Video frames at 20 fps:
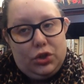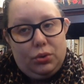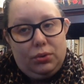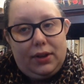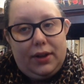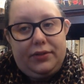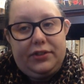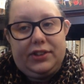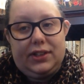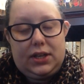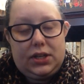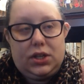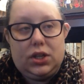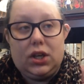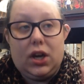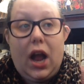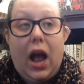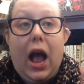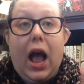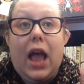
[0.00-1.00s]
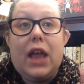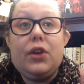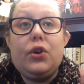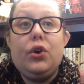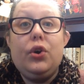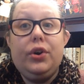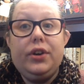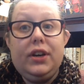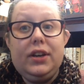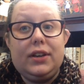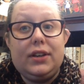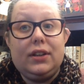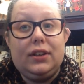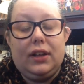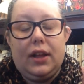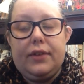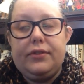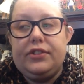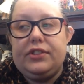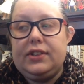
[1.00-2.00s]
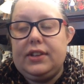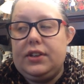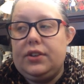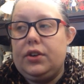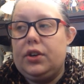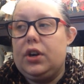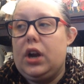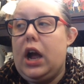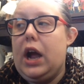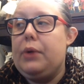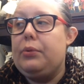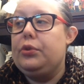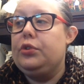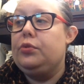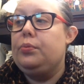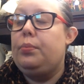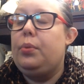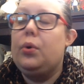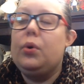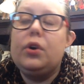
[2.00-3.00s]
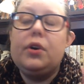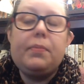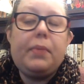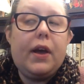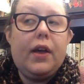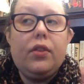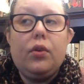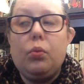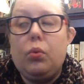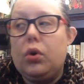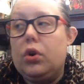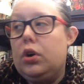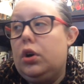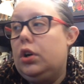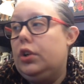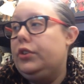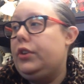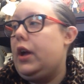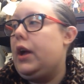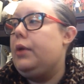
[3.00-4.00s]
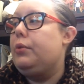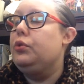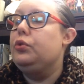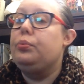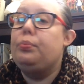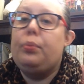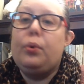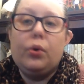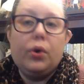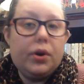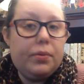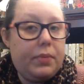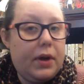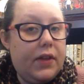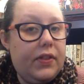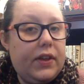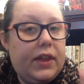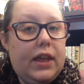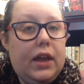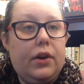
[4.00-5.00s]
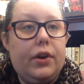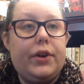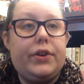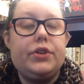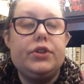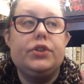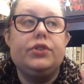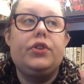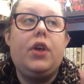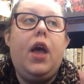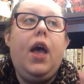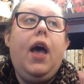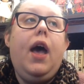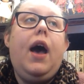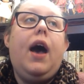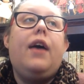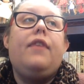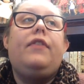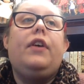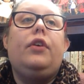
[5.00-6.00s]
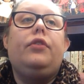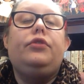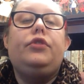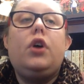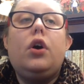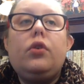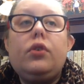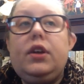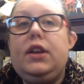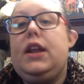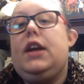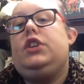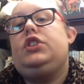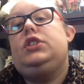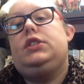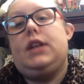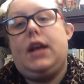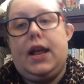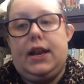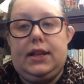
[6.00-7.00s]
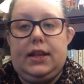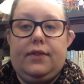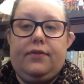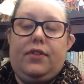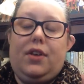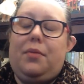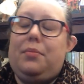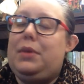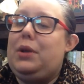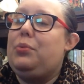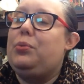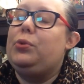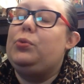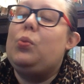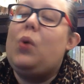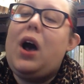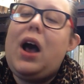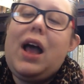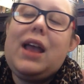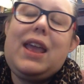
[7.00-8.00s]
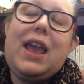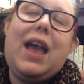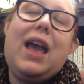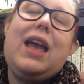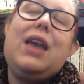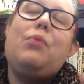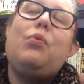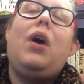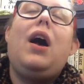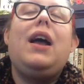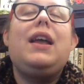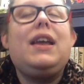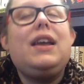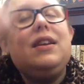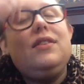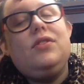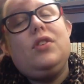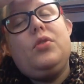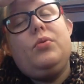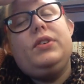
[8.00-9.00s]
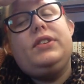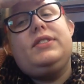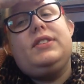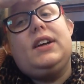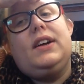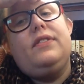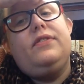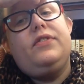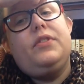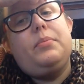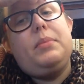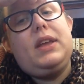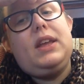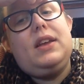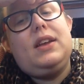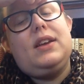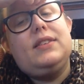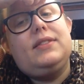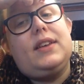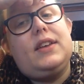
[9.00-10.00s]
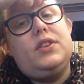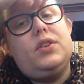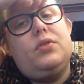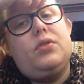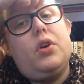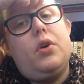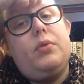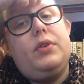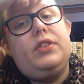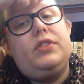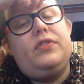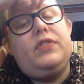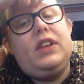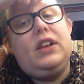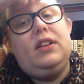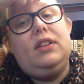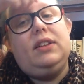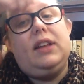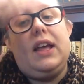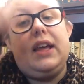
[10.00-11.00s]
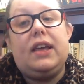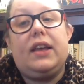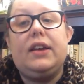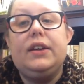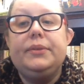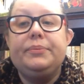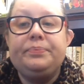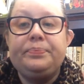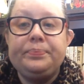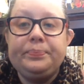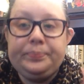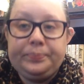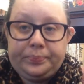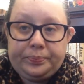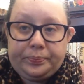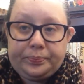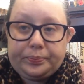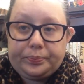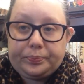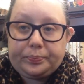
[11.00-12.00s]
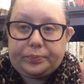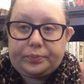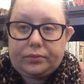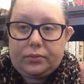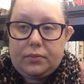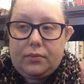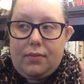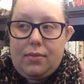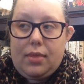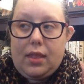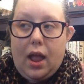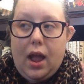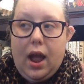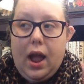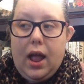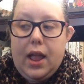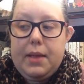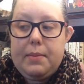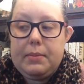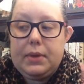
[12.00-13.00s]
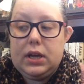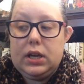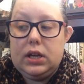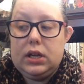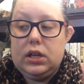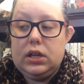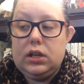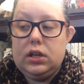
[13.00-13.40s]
to love Cinder. I couldn't love Cinder. I was bored by the world. I was bored by the characters. I felt no connection to any of them. It was YA. YA is always tough for me because I don't always feel like I'm